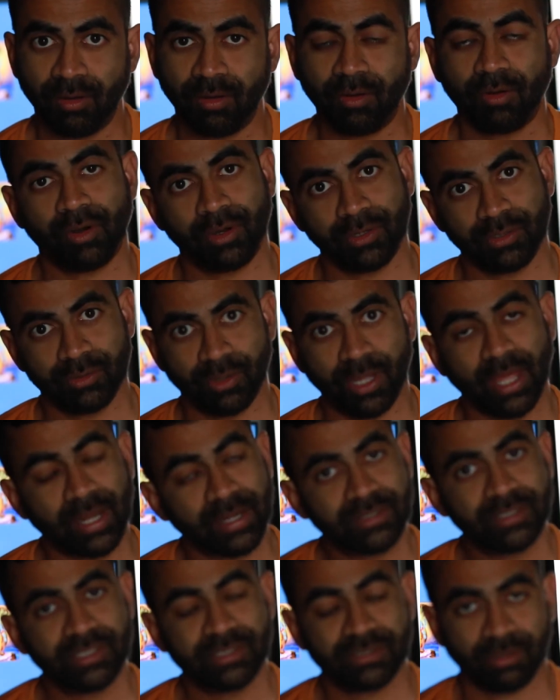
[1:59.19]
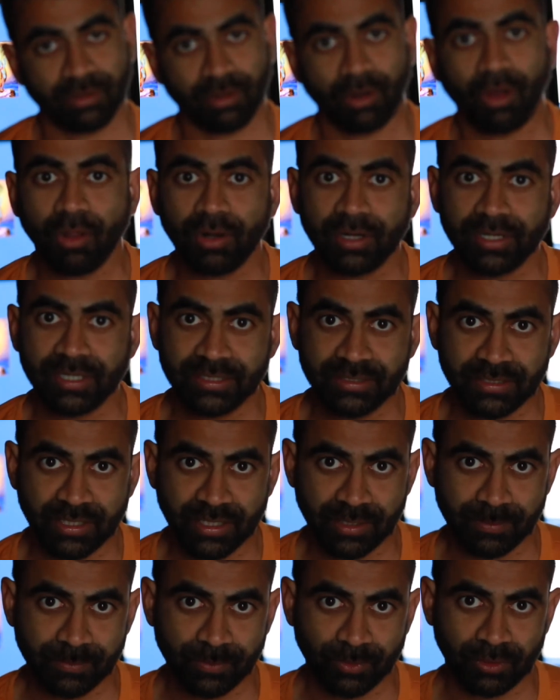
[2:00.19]
or your energies are already there
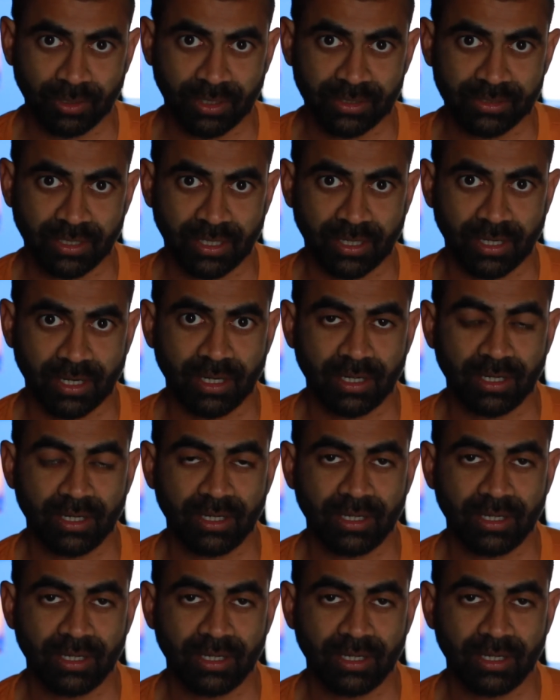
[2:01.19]
in Mooladhara,